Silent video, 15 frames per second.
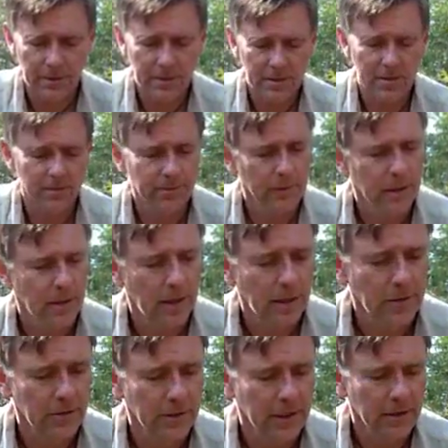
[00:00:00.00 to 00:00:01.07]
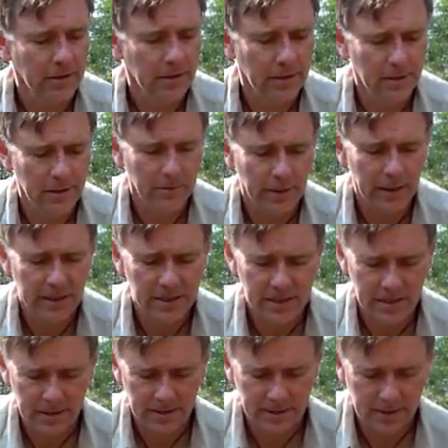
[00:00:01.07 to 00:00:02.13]
this. Underneath the
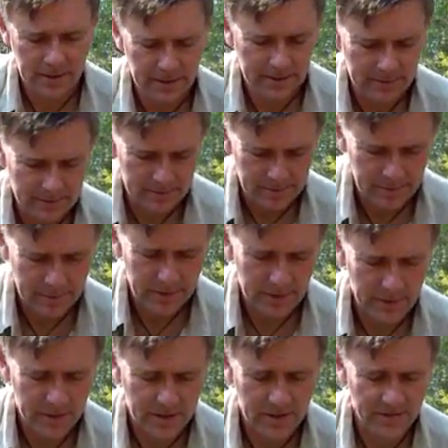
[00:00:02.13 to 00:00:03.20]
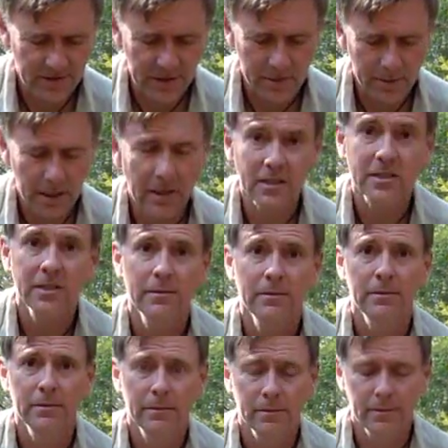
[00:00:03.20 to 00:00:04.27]
base, there is the firebox.
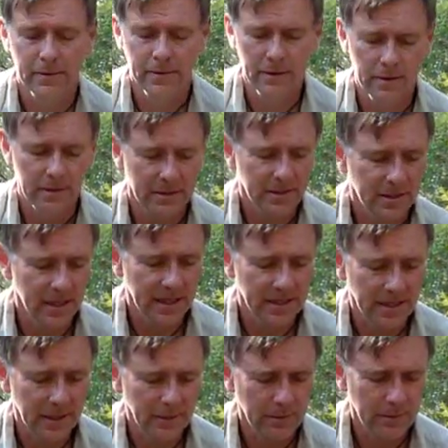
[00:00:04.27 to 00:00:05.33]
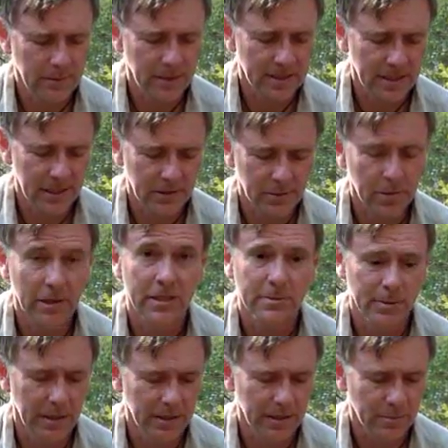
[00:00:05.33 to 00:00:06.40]
It slides out. It's held in place
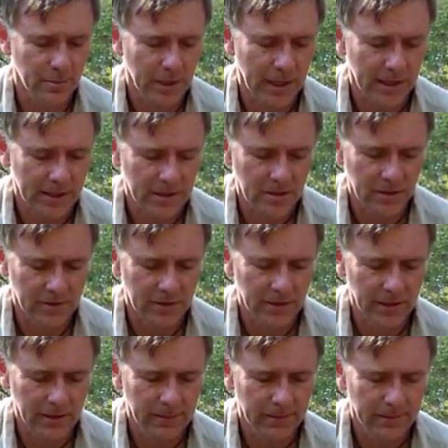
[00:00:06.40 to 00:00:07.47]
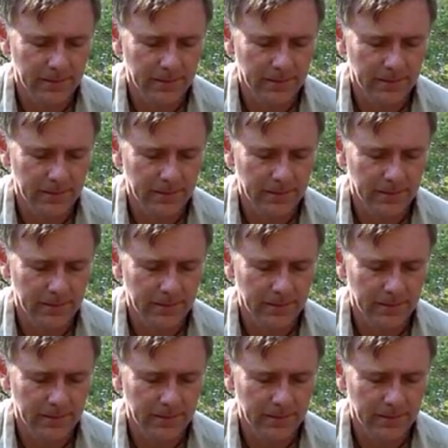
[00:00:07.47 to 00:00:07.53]
by these brackets over here.